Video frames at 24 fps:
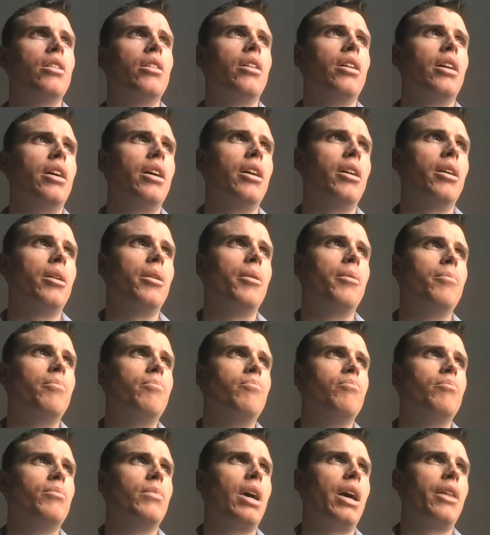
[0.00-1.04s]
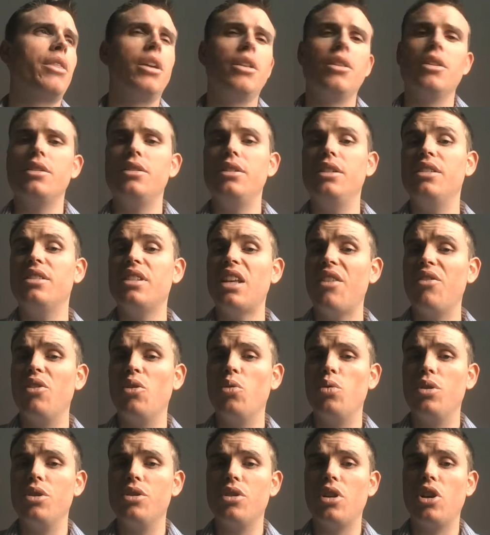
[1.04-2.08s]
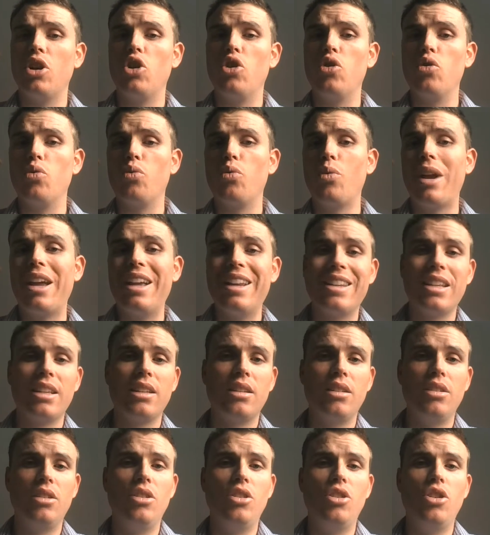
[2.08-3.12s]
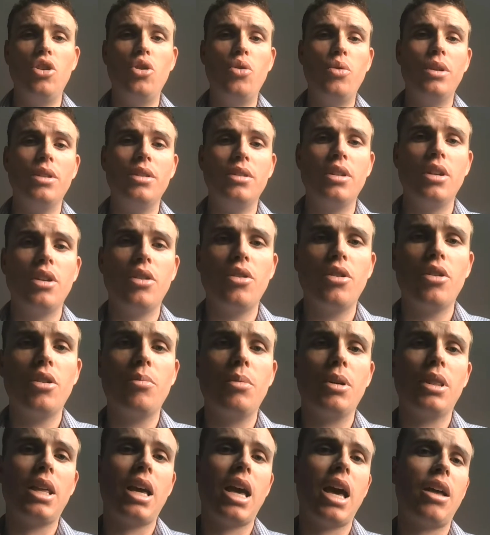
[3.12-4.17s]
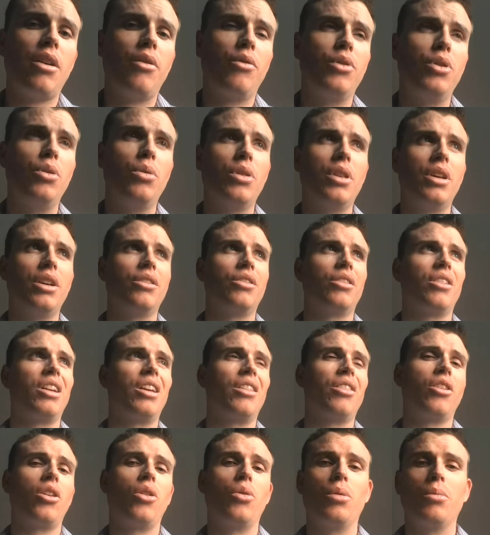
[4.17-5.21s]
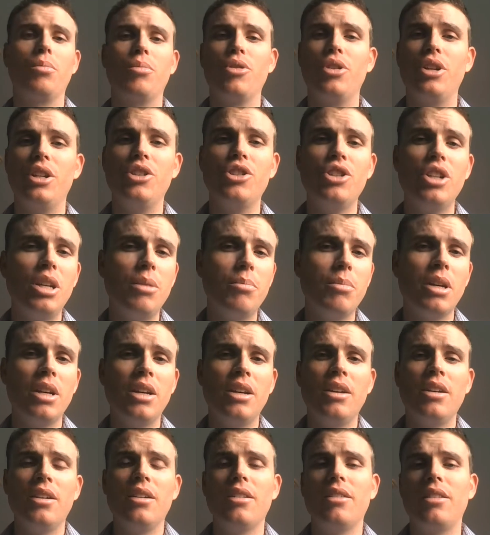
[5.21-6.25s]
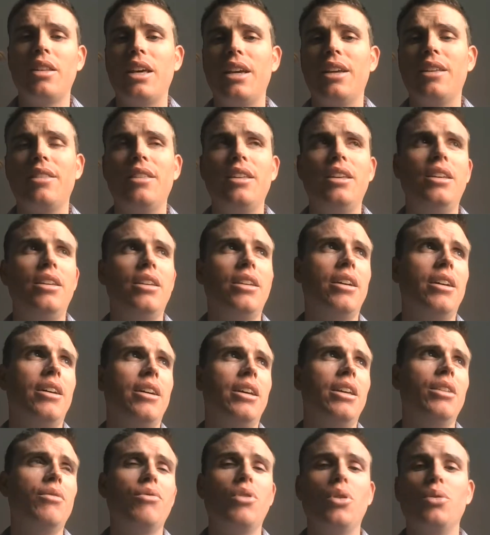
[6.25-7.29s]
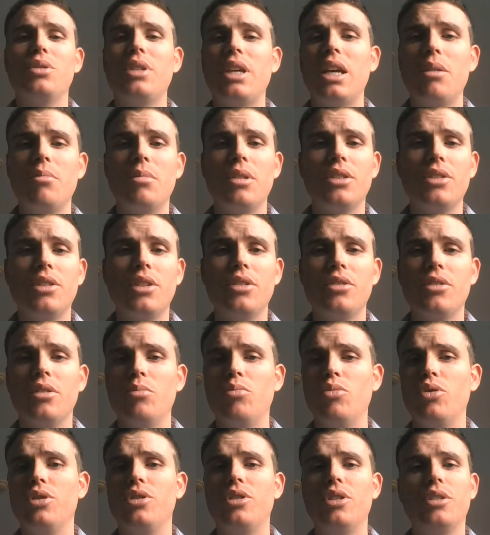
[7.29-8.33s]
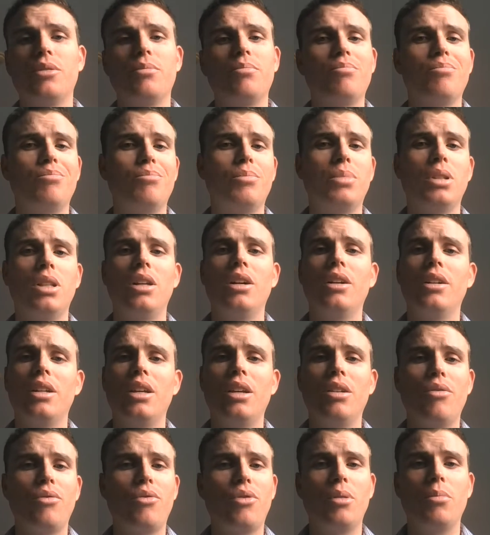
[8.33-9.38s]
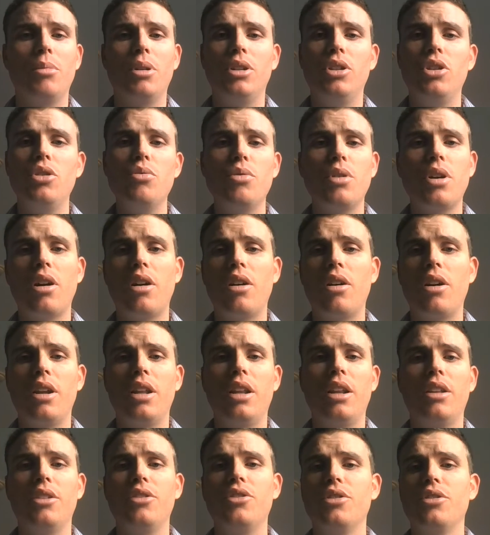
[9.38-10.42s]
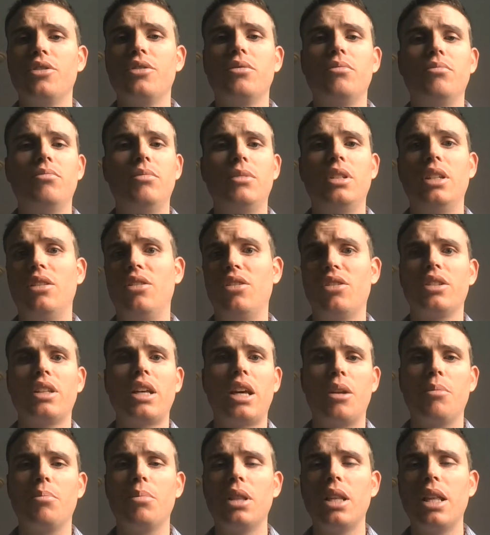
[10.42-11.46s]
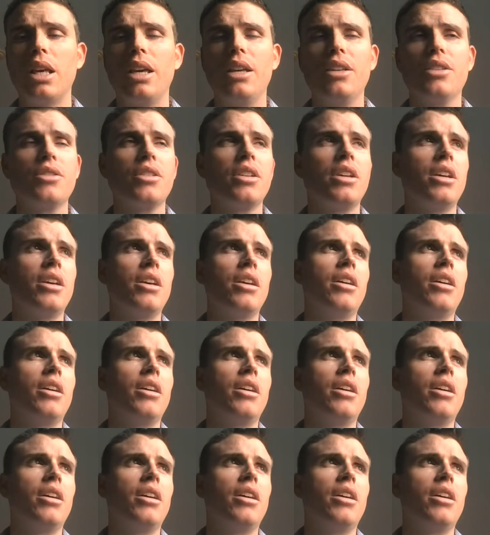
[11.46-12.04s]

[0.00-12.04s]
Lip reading: I think the C7 was a great new interior, but they had a few things that I thought were pretty cheap, like the infotainment system was just plugged in from a Yukon and it just did look out of place.